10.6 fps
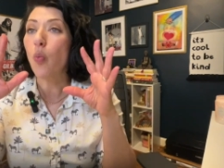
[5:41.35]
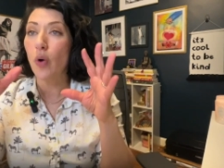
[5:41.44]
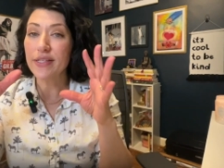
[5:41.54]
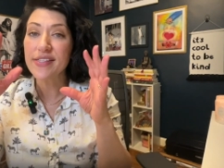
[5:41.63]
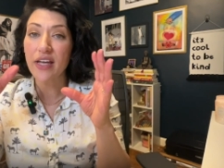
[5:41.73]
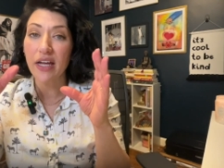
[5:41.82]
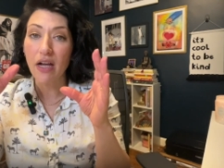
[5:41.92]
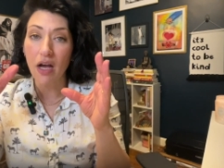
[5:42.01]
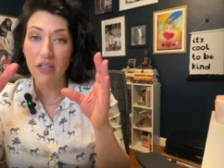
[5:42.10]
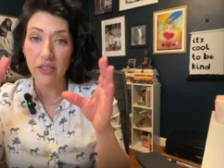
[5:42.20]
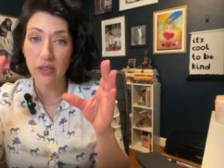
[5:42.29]
Once I
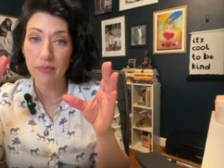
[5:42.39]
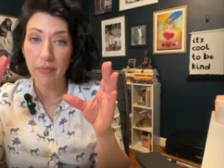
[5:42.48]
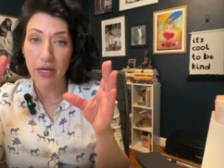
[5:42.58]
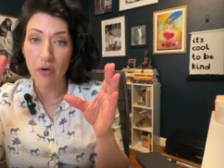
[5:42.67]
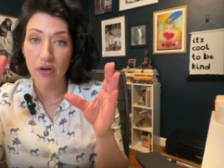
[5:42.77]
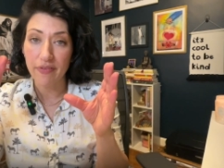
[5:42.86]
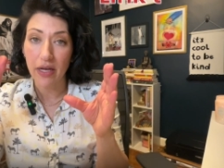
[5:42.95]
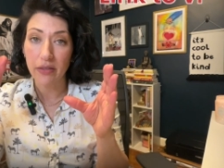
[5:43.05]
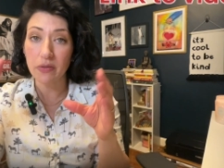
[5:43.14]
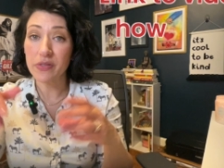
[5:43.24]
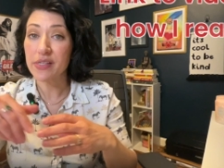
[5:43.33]
got clear on my core
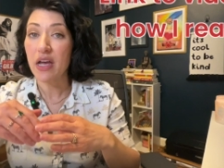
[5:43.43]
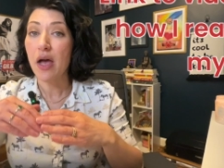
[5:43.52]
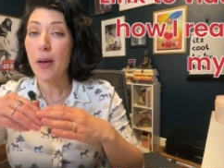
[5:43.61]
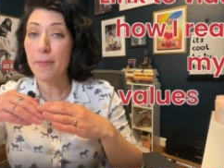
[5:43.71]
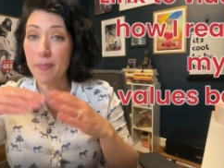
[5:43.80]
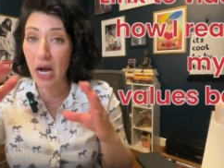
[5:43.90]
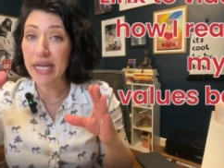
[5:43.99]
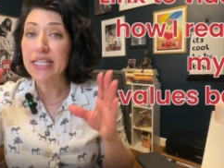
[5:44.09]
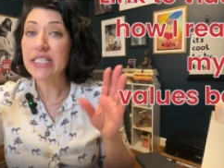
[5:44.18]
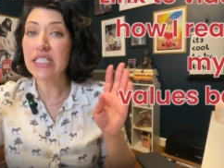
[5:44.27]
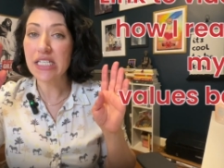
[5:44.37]
values, my
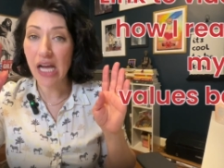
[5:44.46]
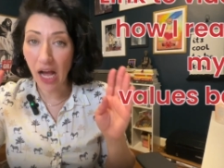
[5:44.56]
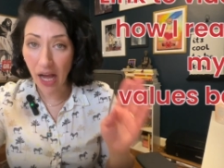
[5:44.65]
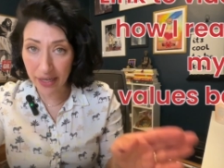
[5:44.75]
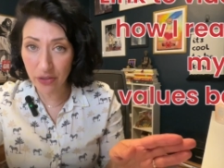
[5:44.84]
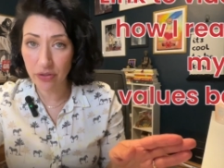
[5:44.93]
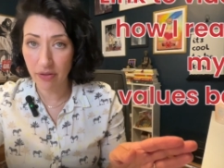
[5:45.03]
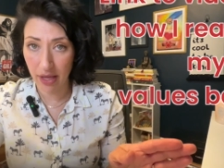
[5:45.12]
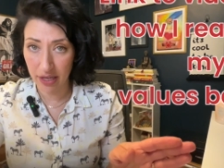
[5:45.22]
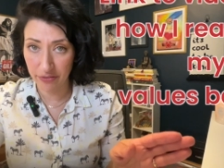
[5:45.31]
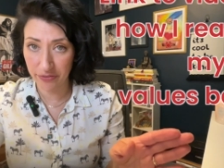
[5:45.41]
entire
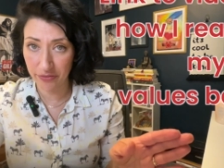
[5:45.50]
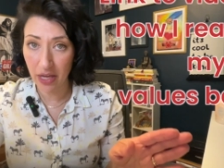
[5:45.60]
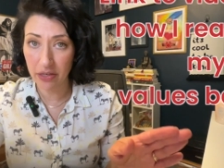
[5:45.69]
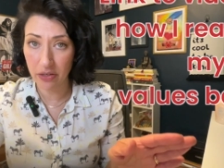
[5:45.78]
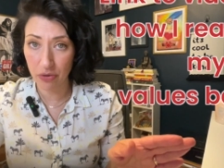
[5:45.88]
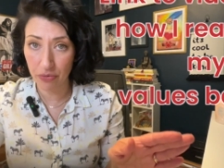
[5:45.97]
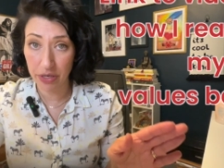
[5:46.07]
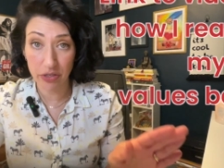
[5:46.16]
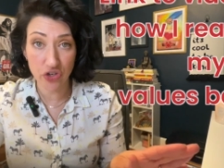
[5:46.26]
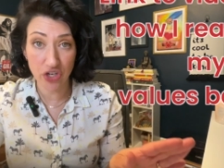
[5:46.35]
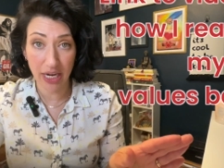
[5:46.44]
life and
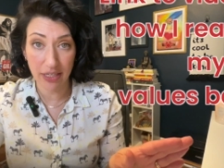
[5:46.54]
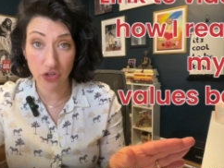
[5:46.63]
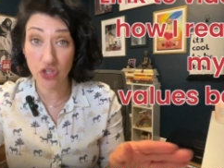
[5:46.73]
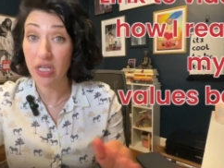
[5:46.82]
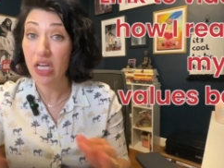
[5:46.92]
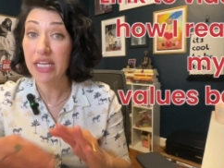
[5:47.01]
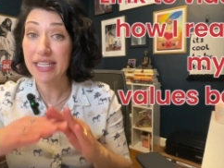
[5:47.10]
career changed,